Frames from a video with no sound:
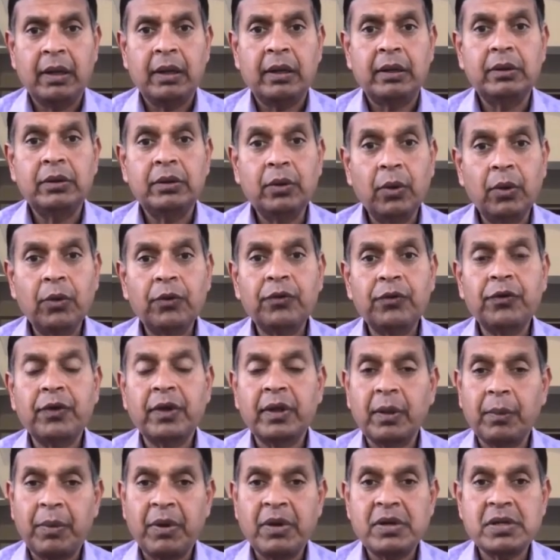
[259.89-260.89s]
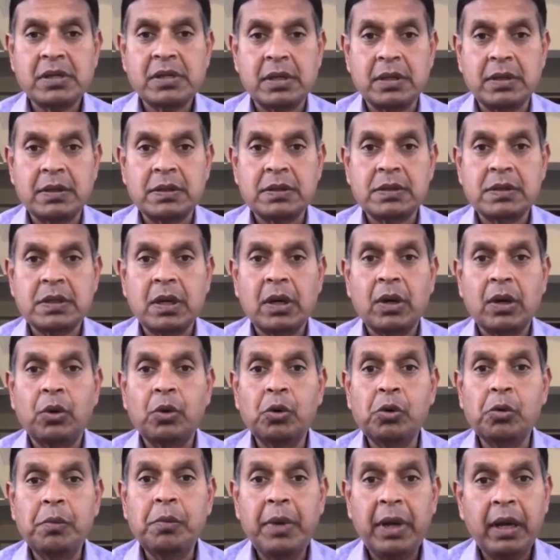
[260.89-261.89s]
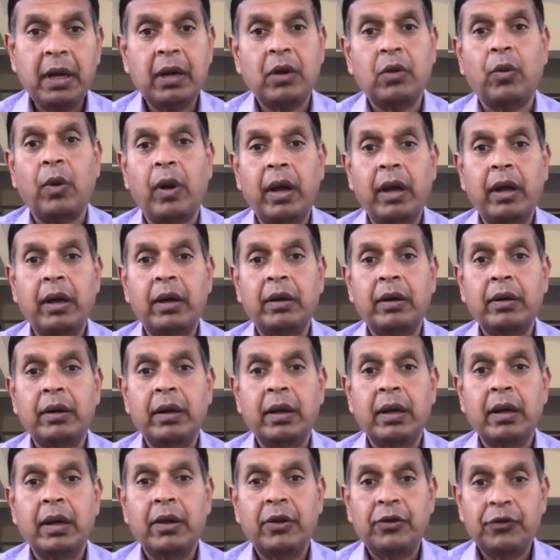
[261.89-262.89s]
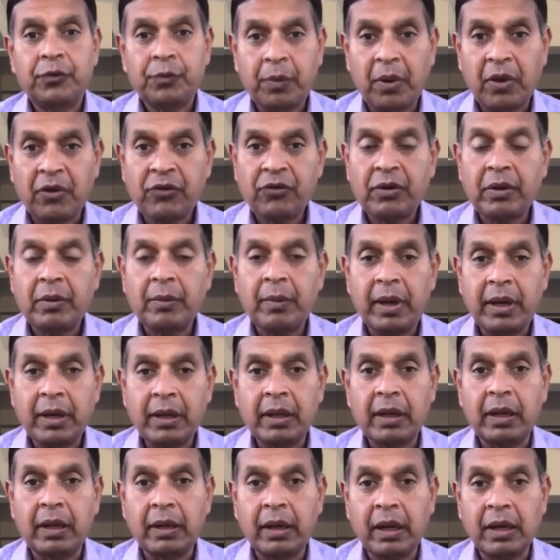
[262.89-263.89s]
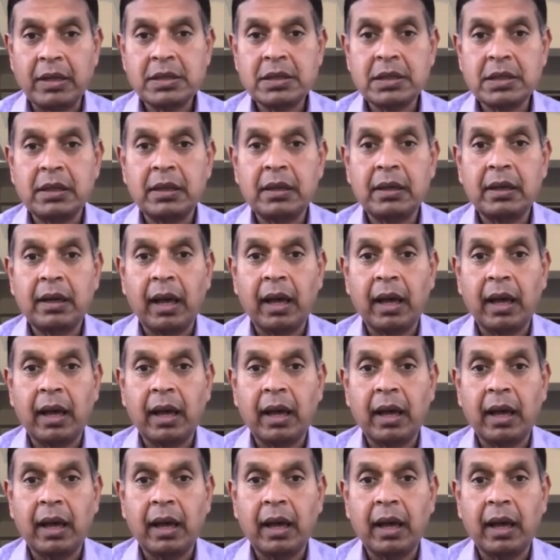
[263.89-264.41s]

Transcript: Those are the patients who may require special medical attention,